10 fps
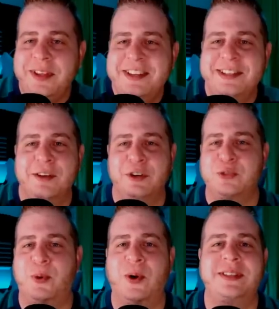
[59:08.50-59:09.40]
Silver
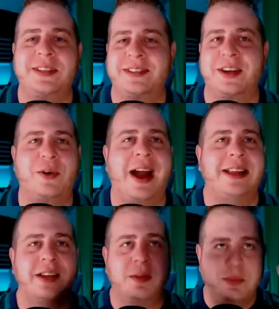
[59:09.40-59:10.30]
Sports says
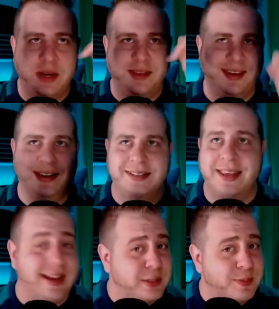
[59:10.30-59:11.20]
congrats on big things.
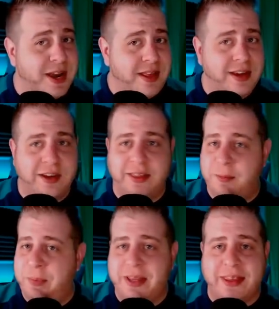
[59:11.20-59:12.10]
Thanks, man. They're
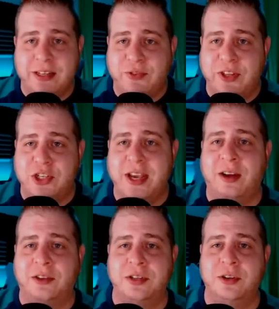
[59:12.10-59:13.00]
big things for the
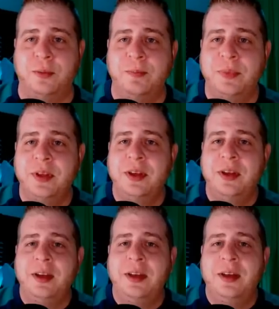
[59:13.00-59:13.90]
channel, too.
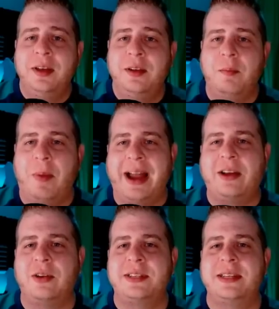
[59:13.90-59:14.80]

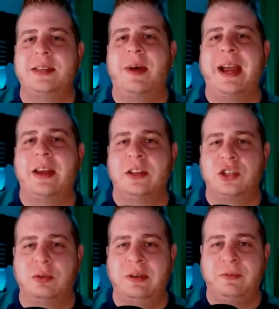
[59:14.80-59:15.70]
Michael says, am I going to
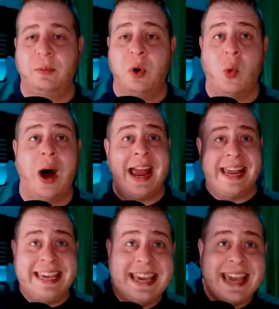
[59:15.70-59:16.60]
stream from
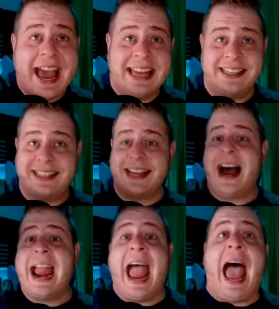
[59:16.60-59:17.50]
Hawaii? Yes,
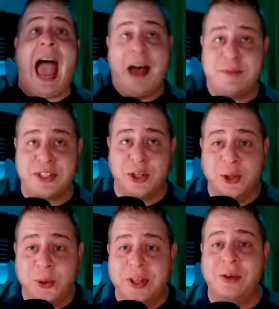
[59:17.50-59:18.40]
I
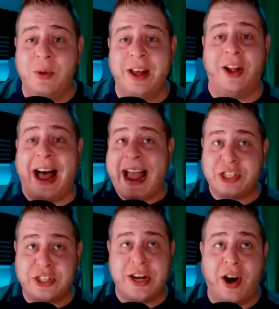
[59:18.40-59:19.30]
absolutely will. I
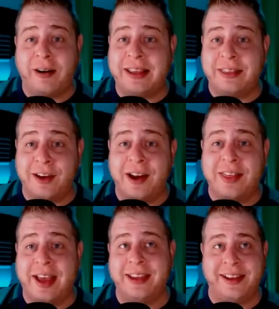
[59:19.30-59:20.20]
actually already thought
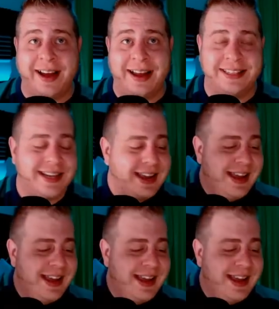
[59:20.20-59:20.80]
of that, you guys.